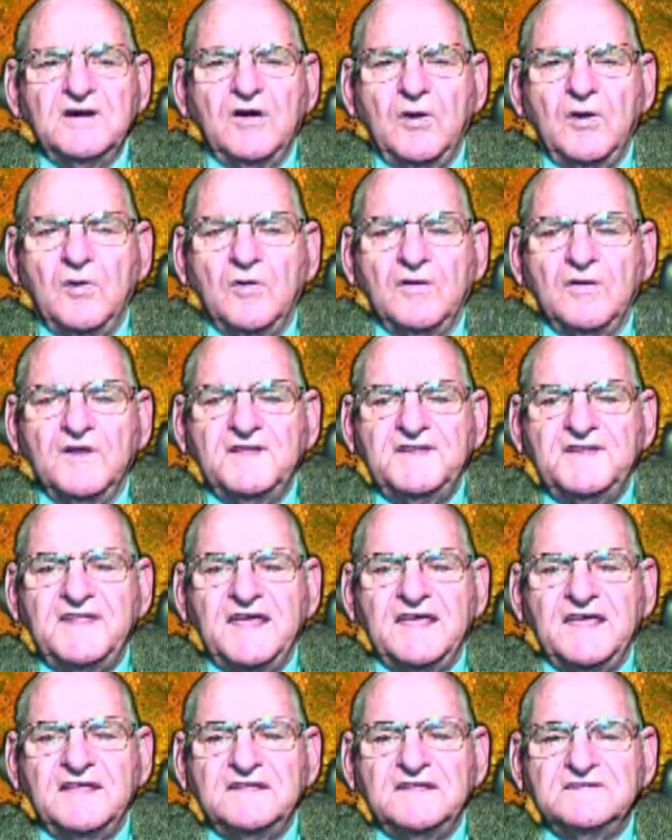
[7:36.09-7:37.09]
holy
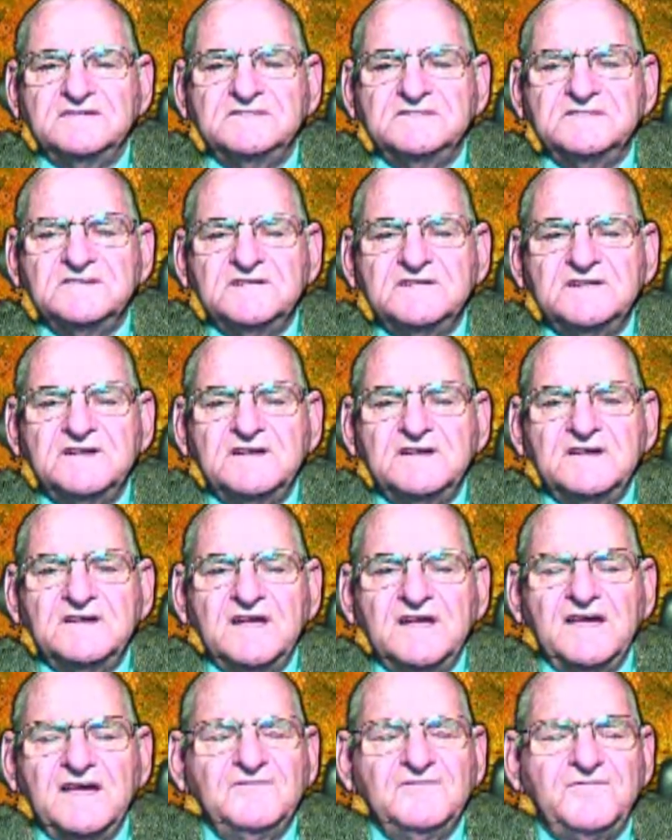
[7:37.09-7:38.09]
days.
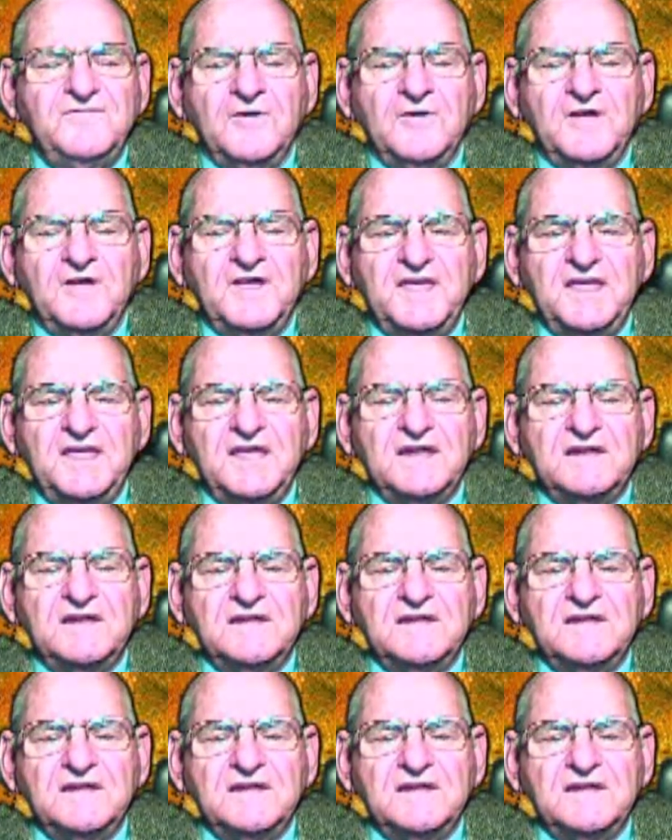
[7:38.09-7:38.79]
And forget